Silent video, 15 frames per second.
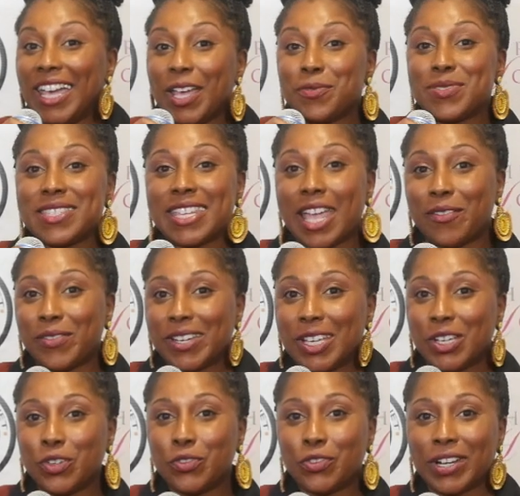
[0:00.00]
am
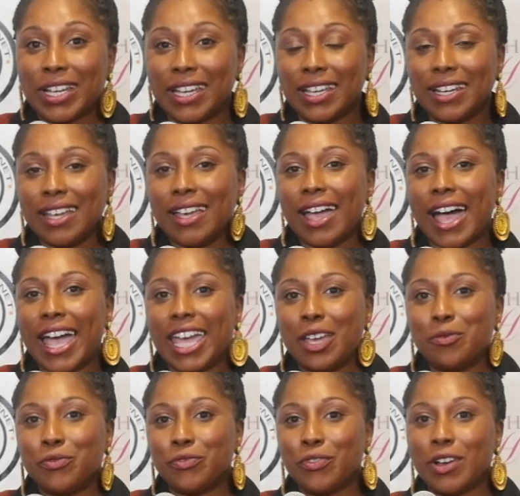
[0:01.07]
Stephanie Green. I
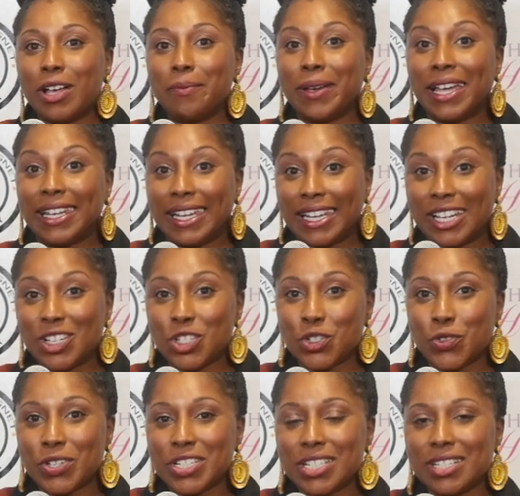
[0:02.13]
am from Atlanta,
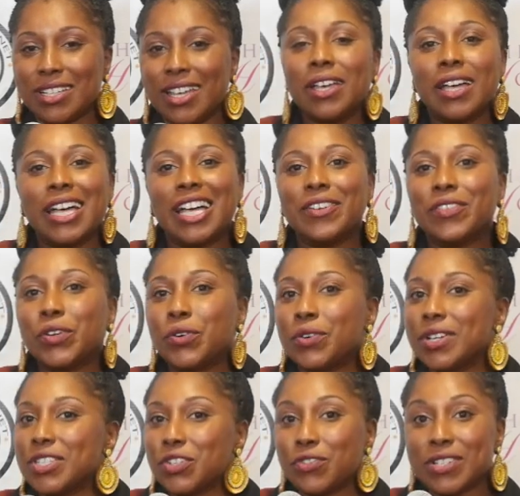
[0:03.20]
Georgia. Of
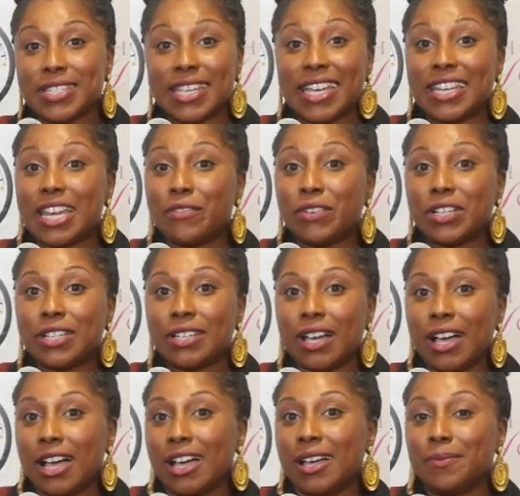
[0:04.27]
course, Christine never
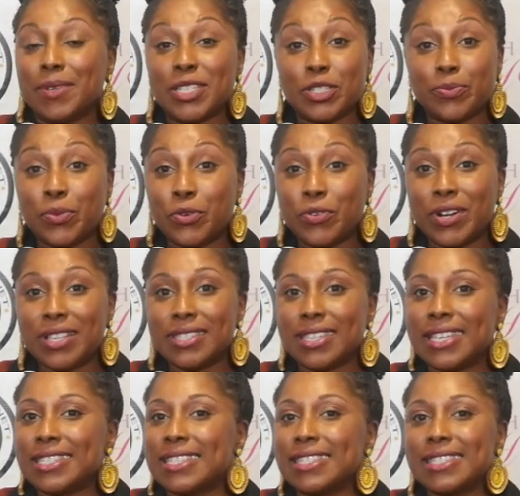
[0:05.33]
um, disappoints.
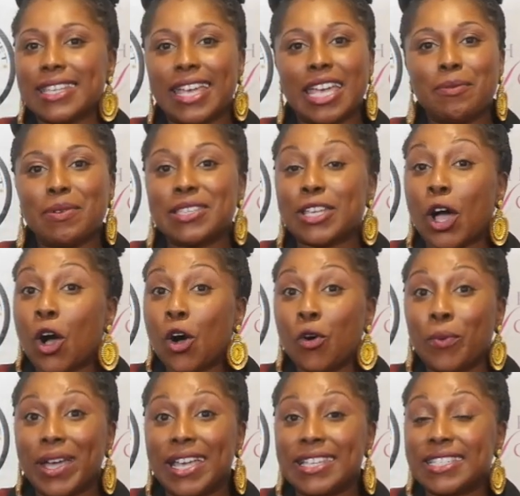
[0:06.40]
It's the same as
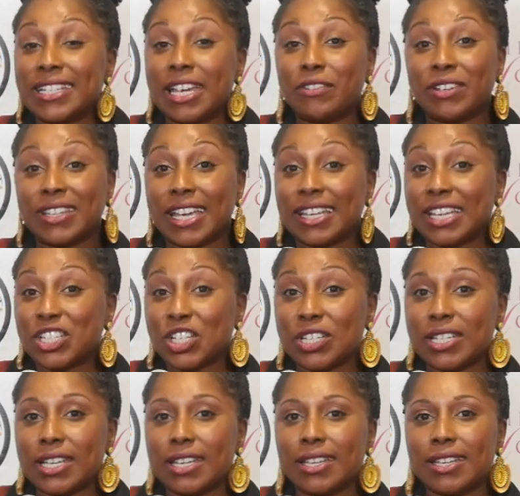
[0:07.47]
always in everything that
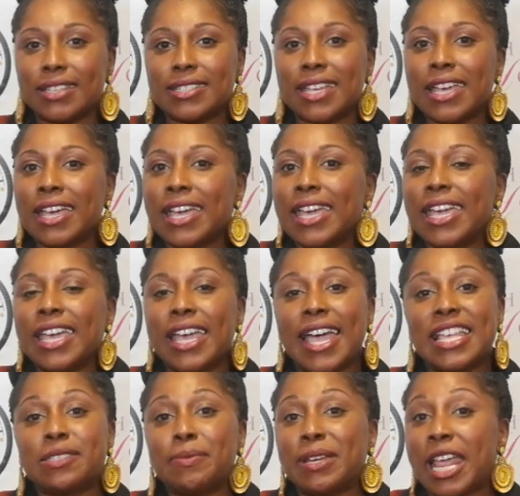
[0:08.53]
she does. It
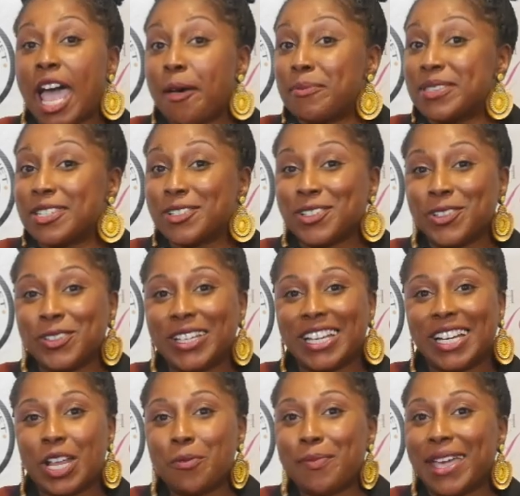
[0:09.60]
has been
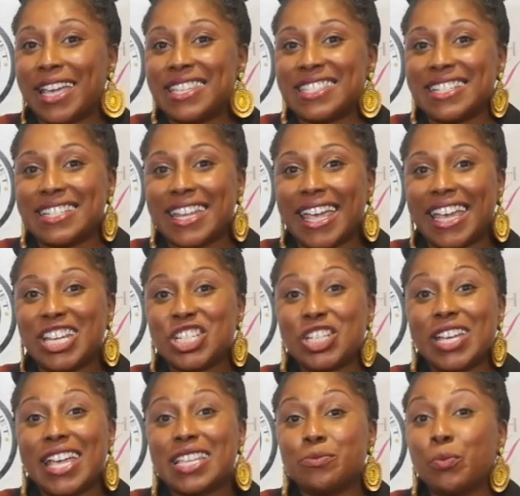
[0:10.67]
absolutely an amazing day.
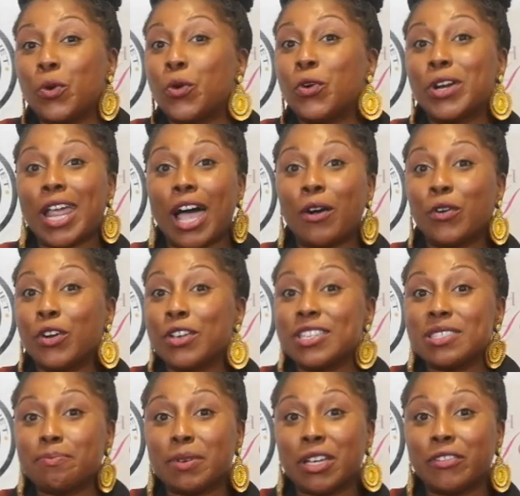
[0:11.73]
She has poured out her
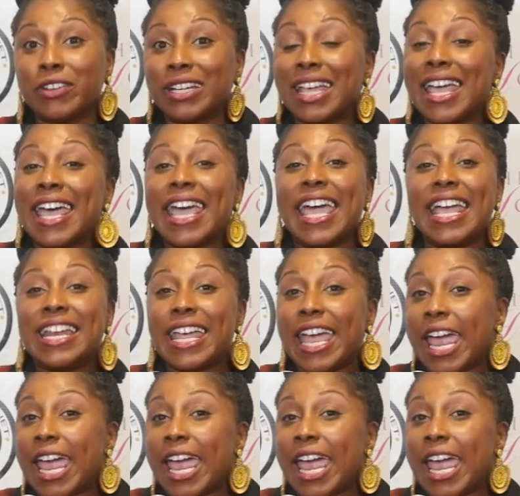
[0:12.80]
spirit in